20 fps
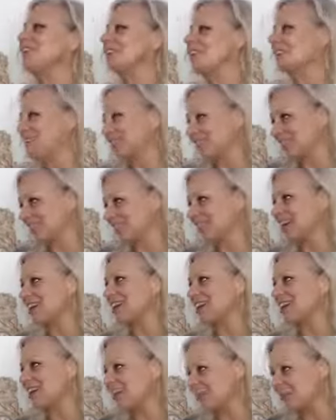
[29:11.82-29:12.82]

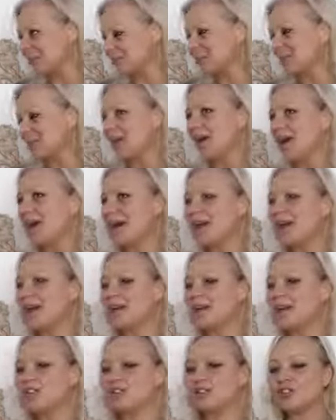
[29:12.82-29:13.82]
Exactly.
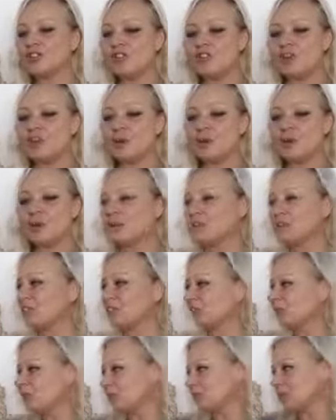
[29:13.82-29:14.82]
So
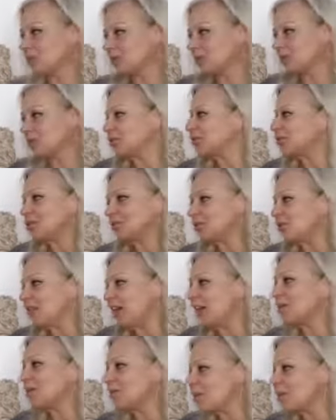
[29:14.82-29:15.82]
it's so for
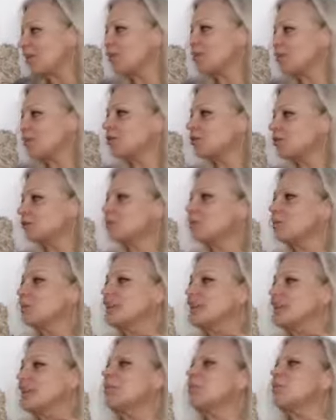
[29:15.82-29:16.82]
everyone that wants to
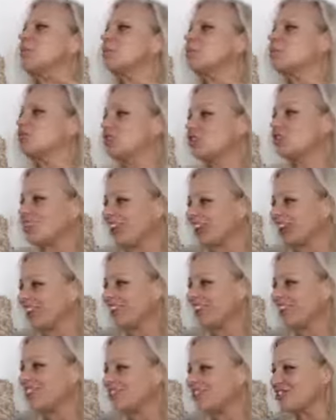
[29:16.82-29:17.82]
be able to
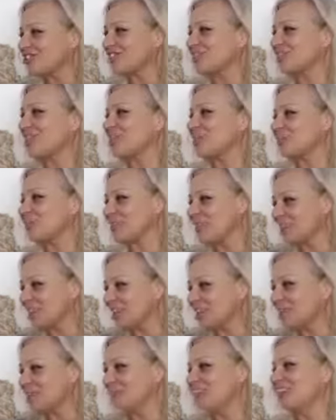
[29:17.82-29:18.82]
change their
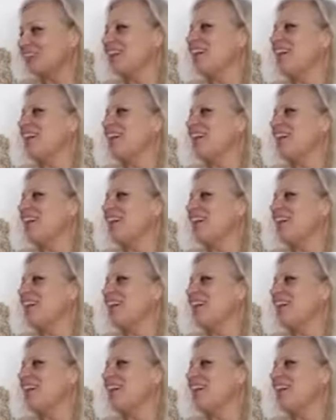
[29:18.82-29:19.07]
beliefs,